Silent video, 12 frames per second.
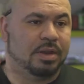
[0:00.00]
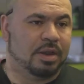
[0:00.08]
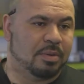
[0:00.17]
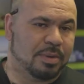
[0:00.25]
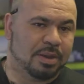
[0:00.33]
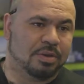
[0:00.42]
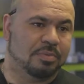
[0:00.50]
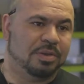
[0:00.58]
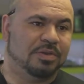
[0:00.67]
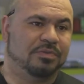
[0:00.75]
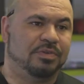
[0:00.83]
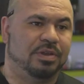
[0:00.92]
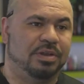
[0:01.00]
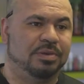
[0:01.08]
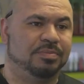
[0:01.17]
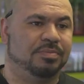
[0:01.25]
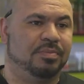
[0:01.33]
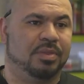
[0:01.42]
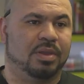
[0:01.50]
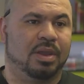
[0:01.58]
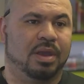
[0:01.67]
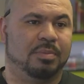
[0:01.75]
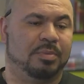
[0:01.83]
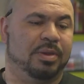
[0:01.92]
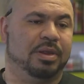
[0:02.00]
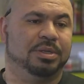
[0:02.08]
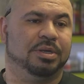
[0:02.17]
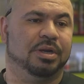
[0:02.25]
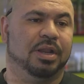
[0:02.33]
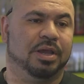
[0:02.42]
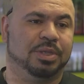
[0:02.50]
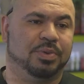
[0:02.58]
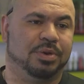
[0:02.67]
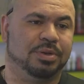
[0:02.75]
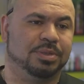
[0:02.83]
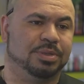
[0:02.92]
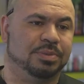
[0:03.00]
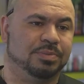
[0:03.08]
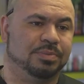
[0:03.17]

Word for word: Everybody know me as Philly. I'm the manager at GlassWorx.